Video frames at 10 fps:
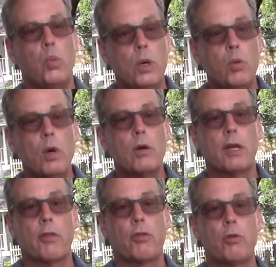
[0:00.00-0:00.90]
We will
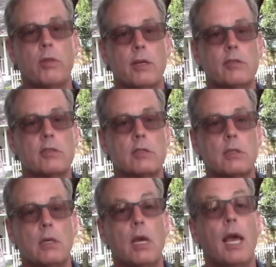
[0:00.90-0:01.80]
get through this,
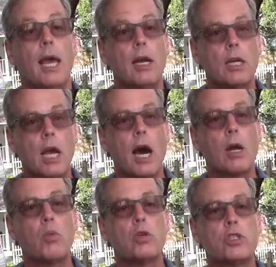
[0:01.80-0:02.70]
and
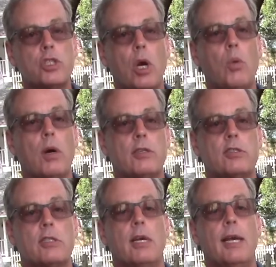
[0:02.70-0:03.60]
God will show
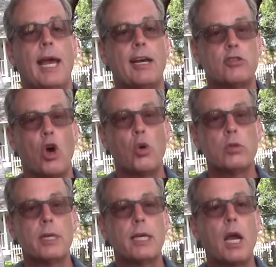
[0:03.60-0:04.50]
us, as
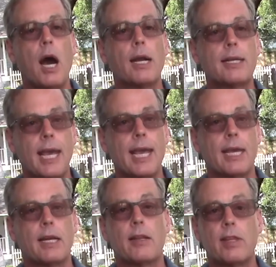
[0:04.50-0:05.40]
only God
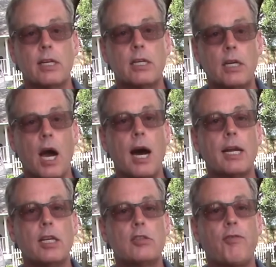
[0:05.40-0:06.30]
can, that
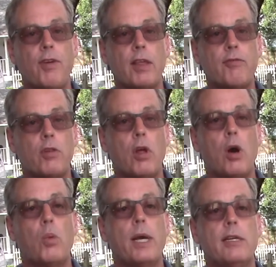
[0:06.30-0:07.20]
God is faithful
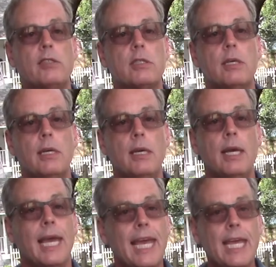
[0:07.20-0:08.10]
always,
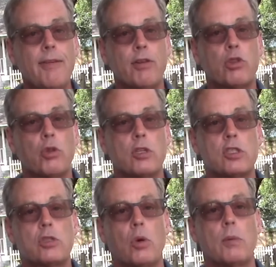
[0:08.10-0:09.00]
even through the
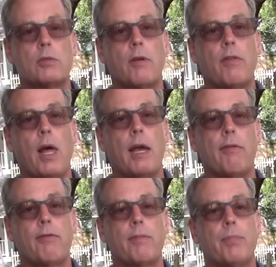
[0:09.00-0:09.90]
storms of life.